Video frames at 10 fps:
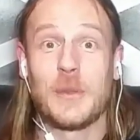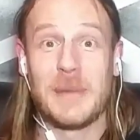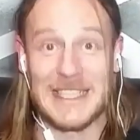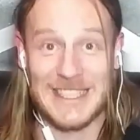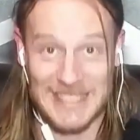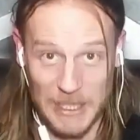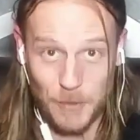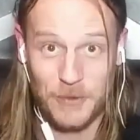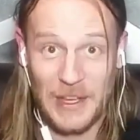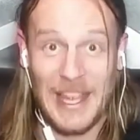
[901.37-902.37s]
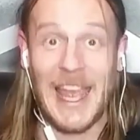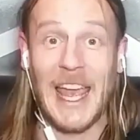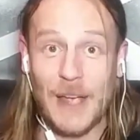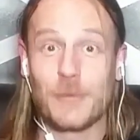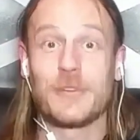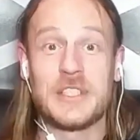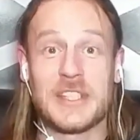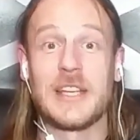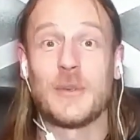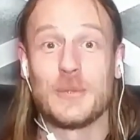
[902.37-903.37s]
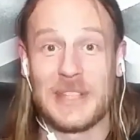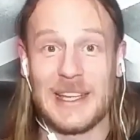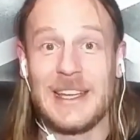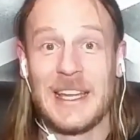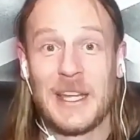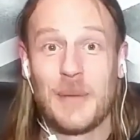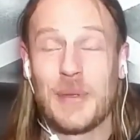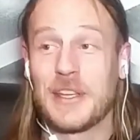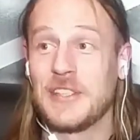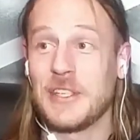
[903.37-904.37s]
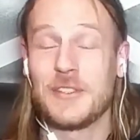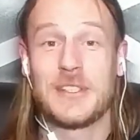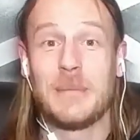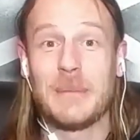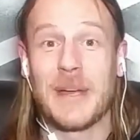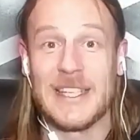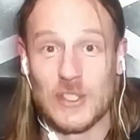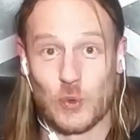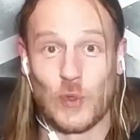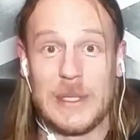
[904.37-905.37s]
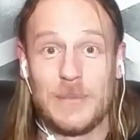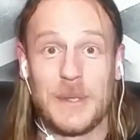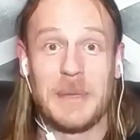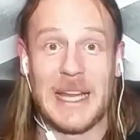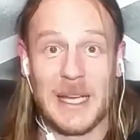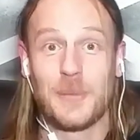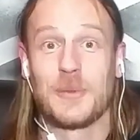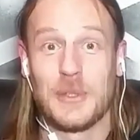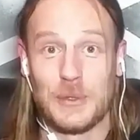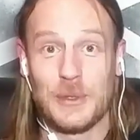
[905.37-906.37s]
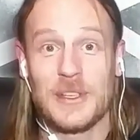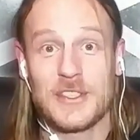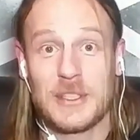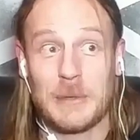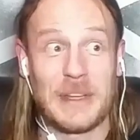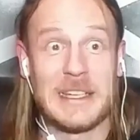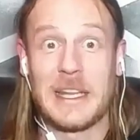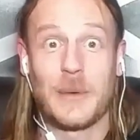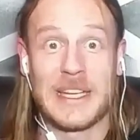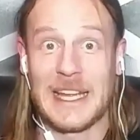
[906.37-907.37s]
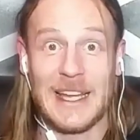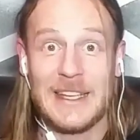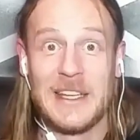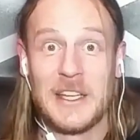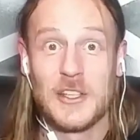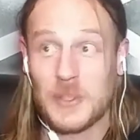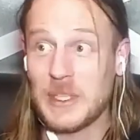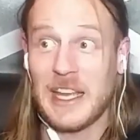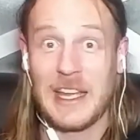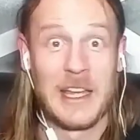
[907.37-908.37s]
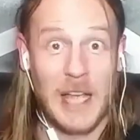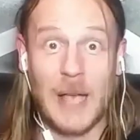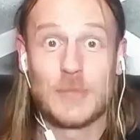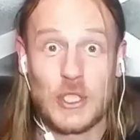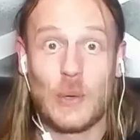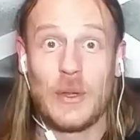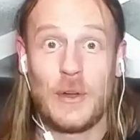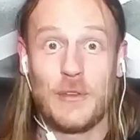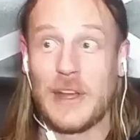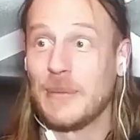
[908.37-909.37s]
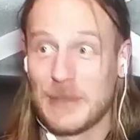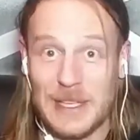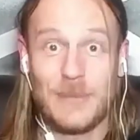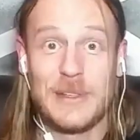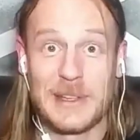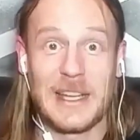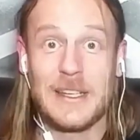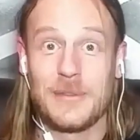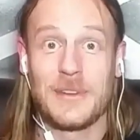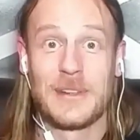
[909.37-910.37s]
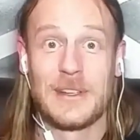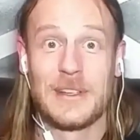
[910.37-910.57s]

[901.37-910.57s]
off to myself every single day because it used to be my dream to be able to do this stuff and now I can. So yeah, I'm showing off. I'm living life.